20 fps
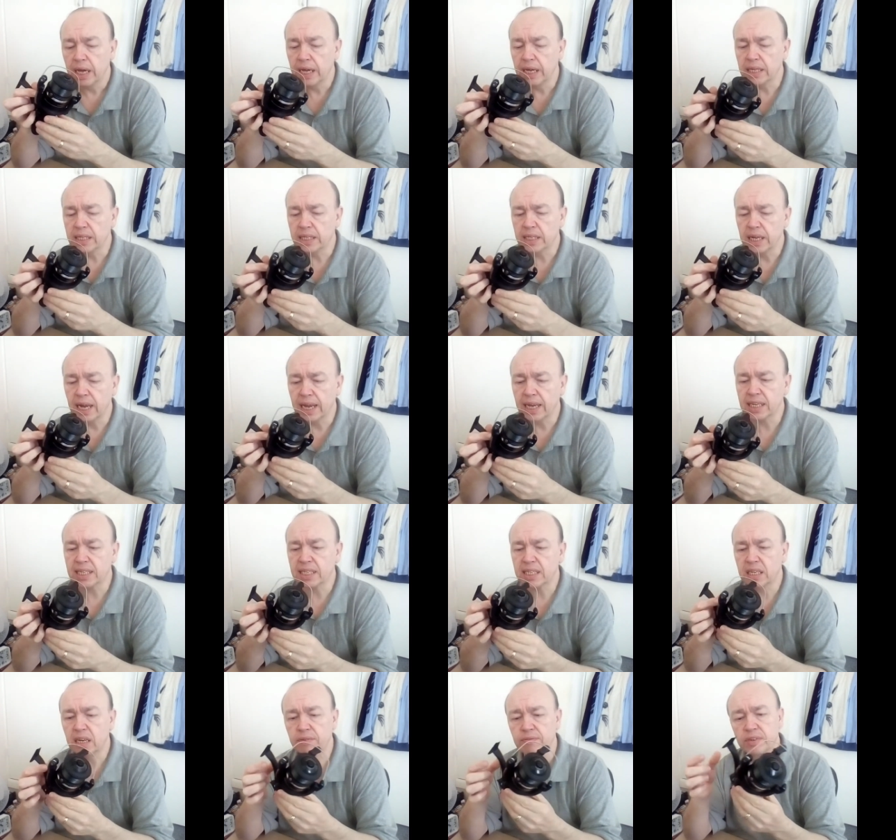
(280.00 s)
It's
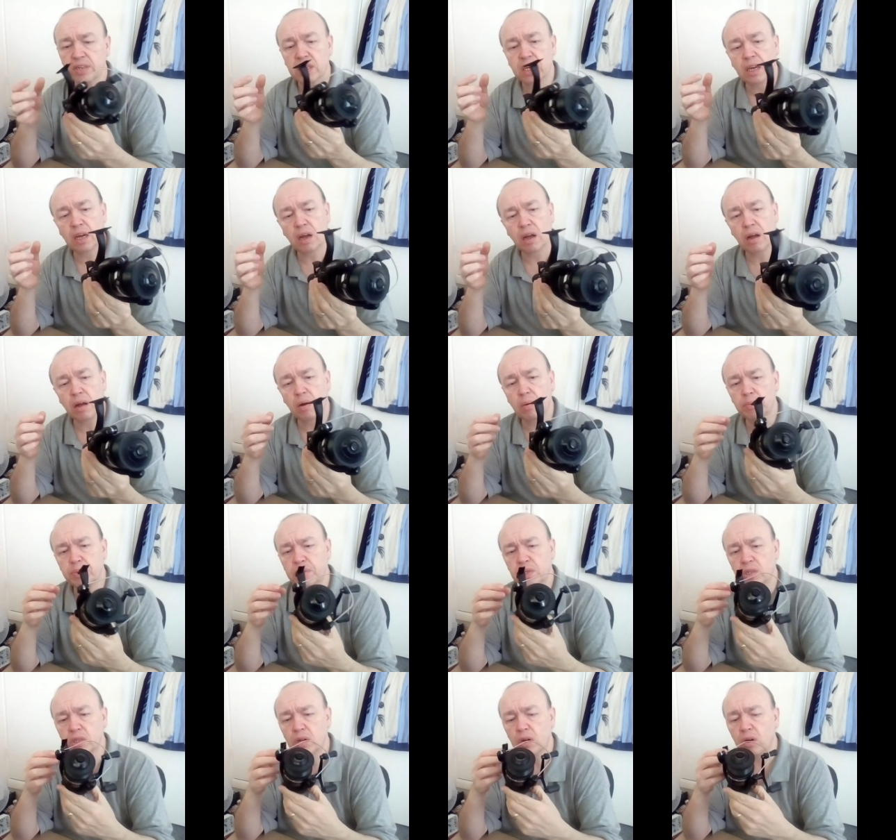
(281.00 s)
X7 carb
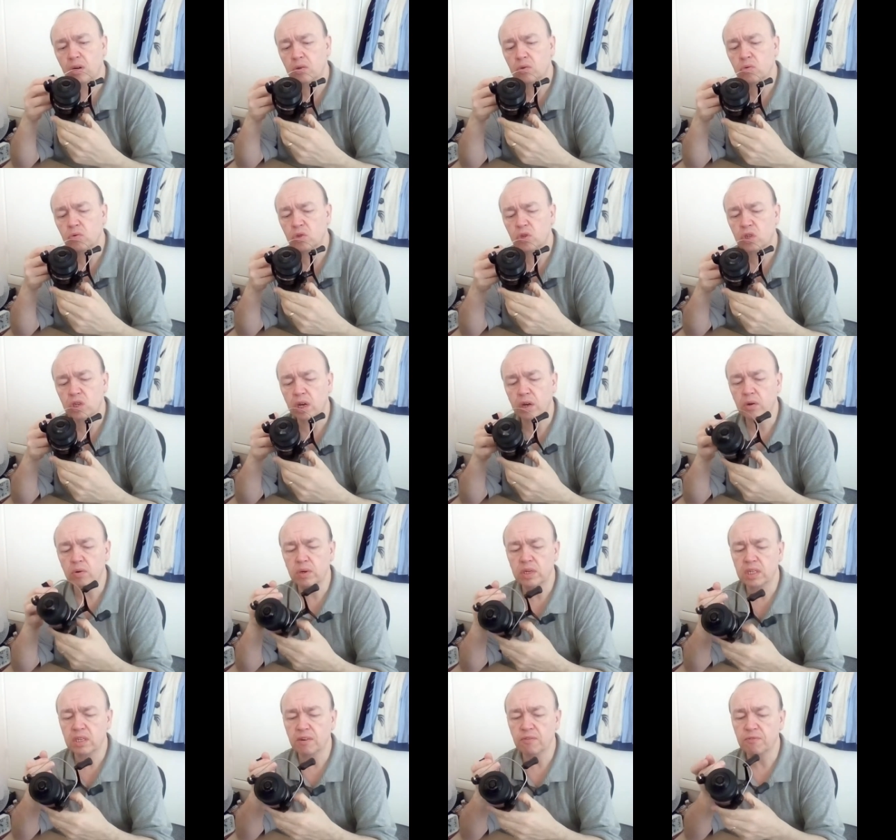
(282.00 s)
style,
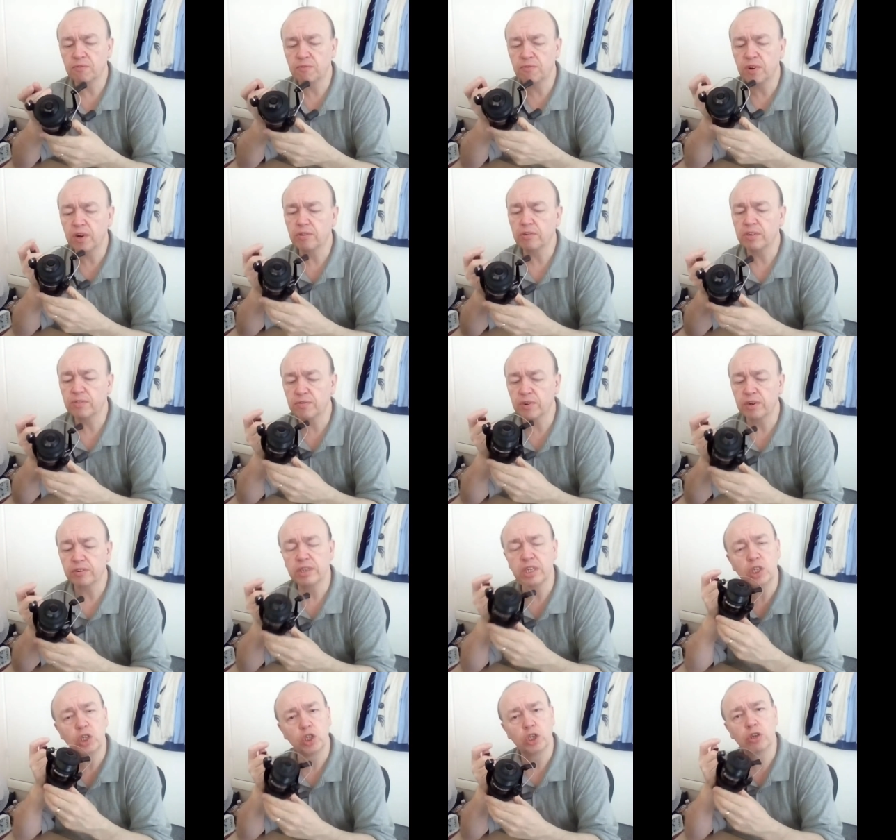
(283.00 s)
so it's a very,
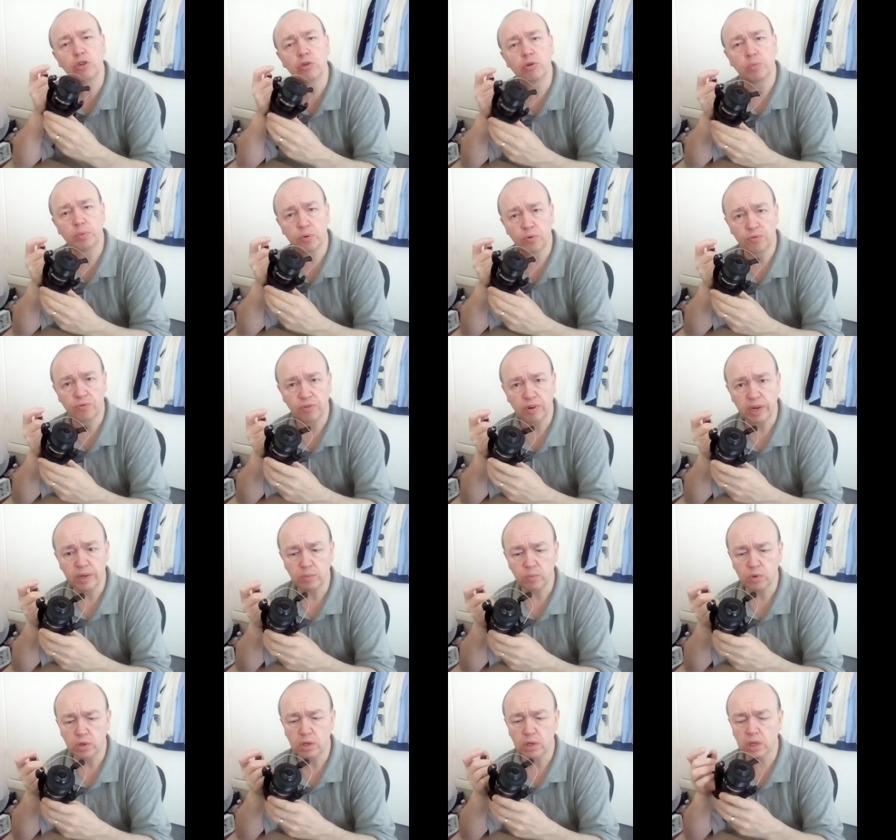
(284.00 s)
very durable
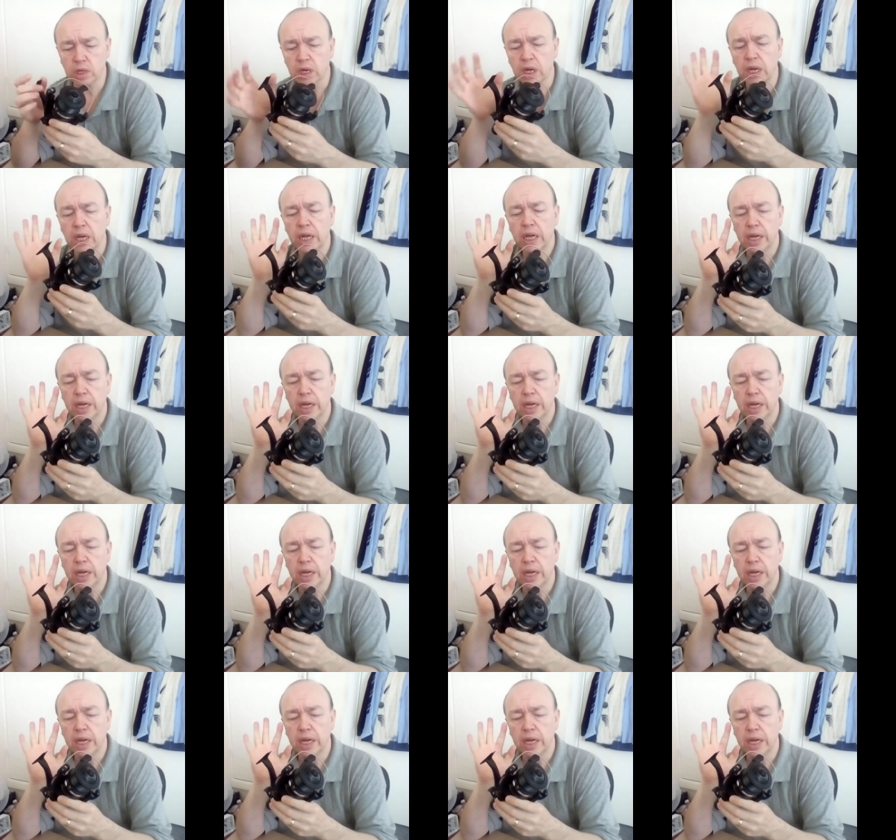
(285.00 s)
framework.